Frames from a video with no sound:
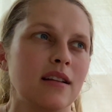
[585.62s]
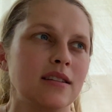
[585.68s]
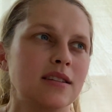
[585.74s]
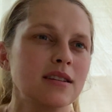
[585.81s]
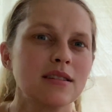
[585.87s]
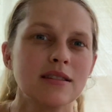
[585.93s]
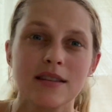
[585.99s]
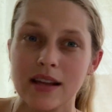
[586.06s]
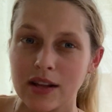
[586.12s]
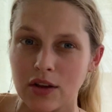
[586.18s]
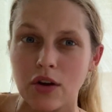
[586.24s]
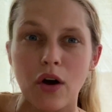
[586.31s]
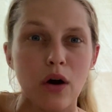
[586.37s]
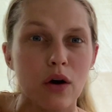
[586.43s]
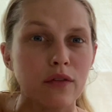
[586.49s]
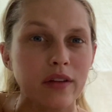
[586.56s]
just letting
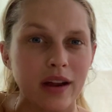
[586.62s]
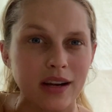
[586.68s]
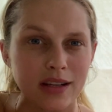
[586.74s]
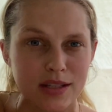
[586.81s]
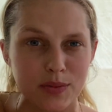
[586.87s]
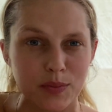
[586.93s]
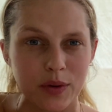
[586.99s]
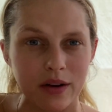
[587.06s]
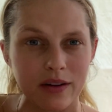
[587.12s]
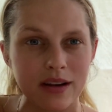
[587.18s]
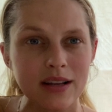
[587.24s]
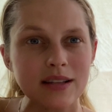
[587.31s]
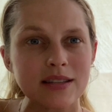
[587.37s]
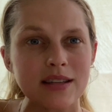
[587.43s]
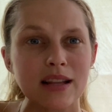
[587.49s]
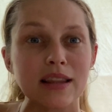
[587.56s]
go of that
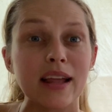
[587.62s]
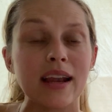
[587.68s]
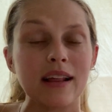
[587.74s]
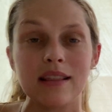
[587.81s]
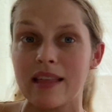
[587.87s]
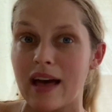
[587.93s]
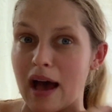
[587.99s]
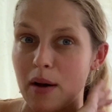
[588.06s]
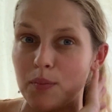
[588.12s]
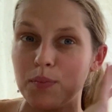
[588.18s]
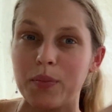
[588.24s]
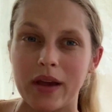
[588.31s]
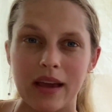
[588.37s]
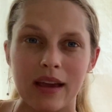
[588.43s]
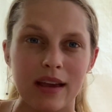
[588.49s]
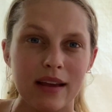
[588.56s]
experience and letting that
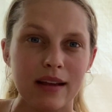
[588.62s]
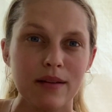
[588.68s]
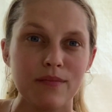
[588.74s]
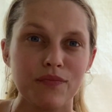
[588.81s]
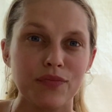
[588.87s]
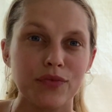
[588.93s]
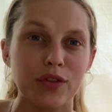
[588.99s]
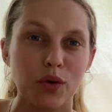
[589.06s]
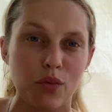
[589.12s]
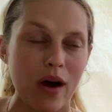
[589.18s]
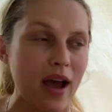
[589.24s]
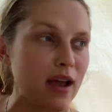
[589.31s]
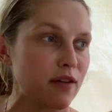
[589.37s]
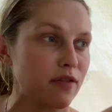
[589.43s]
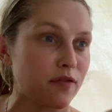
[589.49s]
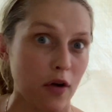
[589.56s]
be the
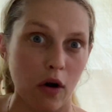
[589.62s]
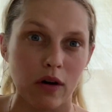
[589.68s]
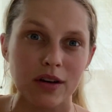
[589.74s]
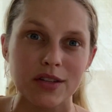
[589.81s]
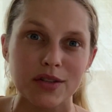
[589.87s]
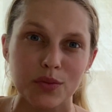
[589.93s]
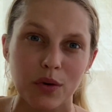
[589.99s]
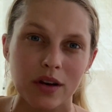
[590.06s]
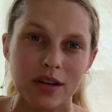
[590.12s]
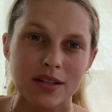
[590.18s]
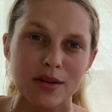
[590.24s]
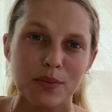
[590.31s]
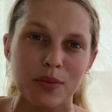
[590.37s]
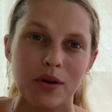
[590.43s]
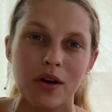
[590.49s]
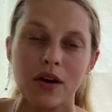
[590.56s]
way Forrest wanted
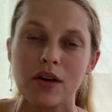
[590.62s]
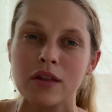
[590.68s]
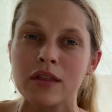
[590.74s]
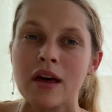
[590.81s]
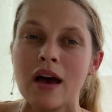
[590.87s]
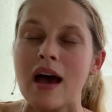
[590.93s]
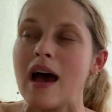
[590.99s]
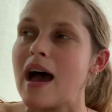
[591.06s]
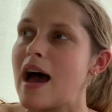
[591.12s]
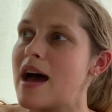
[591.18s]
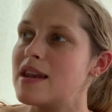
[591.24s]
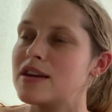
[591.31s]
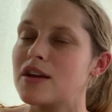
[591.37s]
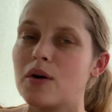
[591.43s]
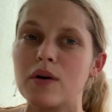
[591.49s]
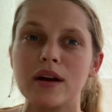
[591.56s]
to birth,
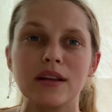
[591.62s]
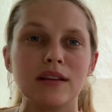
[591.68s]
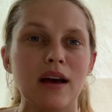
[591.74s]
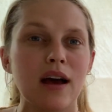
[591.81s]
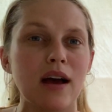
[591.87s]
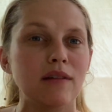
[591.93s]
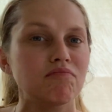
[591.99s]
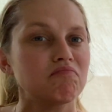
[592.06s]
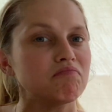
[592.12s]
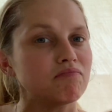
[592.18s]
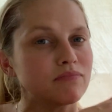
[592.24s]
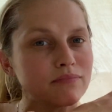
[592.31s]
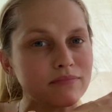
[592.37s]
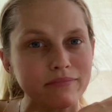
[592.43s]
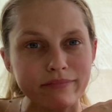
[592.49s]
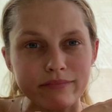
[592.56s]
and knowing that
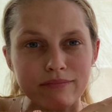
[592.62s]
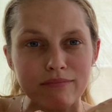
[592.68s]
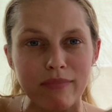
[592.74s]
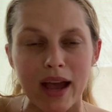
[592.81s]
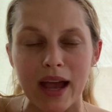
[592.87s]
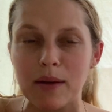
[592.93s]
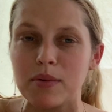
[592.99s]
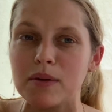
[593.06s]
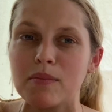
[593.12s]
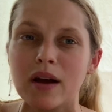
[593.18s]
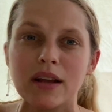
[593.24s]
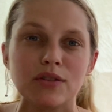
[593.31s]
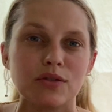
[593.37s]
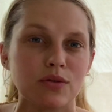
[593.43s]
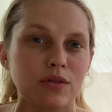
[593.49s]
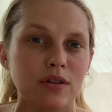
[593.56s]
maybe
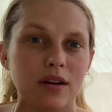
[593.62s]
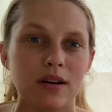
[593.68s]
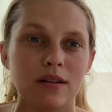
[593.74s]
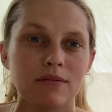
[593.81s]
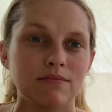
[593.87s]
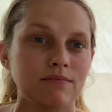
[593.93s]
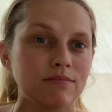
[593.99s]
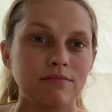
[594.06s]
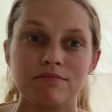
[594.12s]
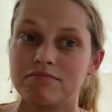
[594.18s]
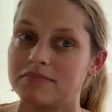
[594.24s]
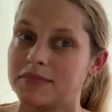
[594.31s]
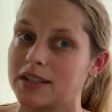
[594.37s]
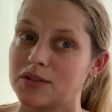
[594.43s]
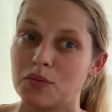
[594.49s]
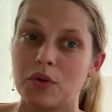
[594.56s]
my daughter
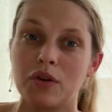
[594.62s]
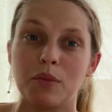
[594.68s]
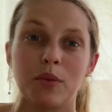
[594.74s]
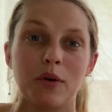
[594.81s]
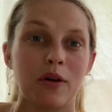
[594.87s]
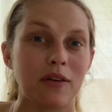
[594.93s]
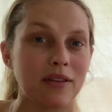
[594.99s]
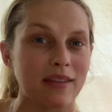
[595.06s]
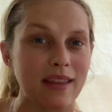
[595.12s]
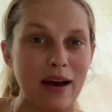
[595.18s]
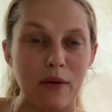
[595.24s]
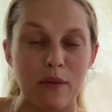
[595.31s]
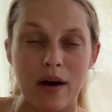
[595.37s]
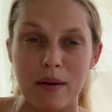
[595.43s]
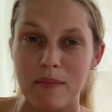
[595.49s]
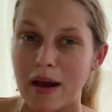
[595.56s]
doesn't want to birth in
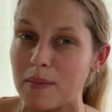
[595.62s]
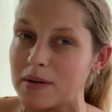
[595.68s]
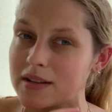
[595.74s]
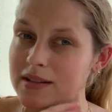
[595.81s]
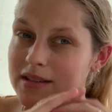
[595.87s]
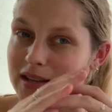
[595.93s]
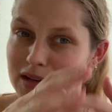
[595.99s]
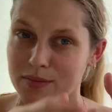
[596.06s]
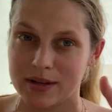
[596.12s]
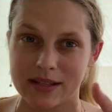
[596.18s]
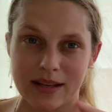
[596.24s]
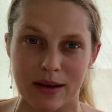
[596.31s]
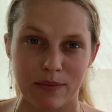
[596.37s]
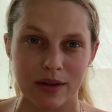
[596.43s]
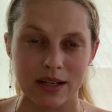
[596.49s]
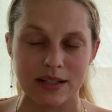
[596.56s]
that way. Maybe it's going to be
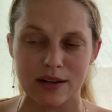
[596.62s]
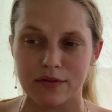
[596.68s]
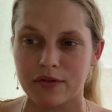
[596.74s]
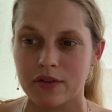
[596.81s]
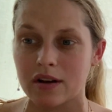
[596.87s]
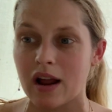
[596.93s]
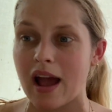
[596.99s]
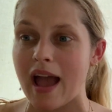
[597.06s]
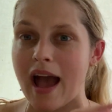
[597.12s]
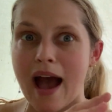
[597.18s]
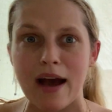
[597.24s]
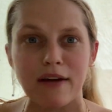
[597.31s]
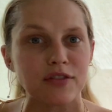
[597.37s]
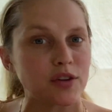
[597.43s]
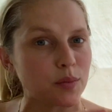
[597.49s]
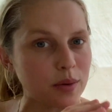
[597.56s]
something different. I
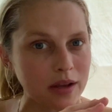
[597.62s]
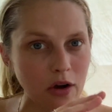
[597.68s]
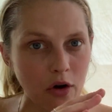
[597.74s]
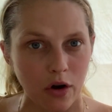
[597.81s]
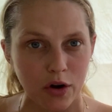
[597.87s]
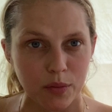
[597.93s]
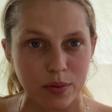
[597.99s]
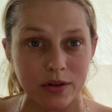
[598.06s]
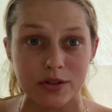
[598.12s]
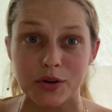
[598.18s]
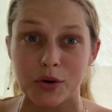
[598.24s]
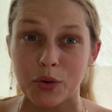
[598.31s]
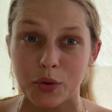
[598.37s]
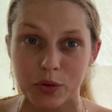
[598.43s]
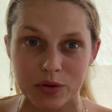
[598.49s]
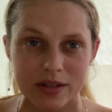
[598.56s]
have to be open
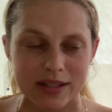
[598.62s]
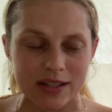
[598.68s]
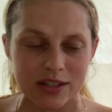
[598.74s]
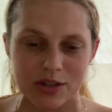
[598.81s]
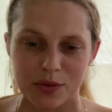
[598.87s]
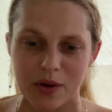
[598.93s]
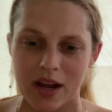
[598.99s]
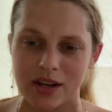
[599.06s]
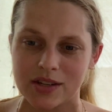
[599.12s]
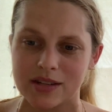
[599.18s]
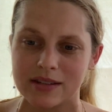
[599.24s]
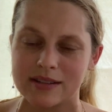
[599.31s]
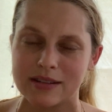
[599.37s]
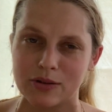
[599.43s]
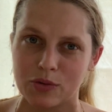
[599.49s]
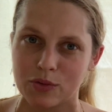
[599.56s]
to all
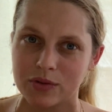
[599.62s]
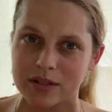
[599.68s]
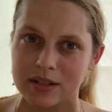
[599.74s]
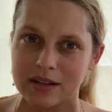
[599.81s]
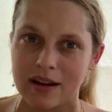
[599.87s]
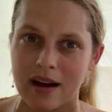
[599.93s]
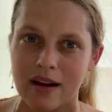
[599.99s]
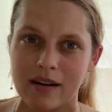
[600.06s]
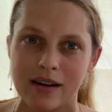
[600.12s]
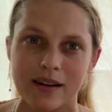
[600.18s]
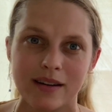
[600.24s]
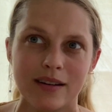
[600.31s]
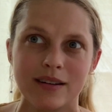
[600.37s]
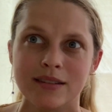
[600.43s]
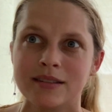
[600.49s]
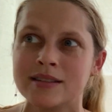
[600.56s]
situations and all
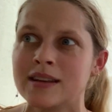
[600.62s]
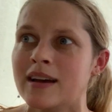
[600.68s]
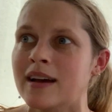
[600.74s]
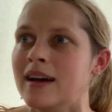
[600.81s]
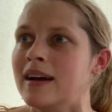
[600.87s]
scenarios.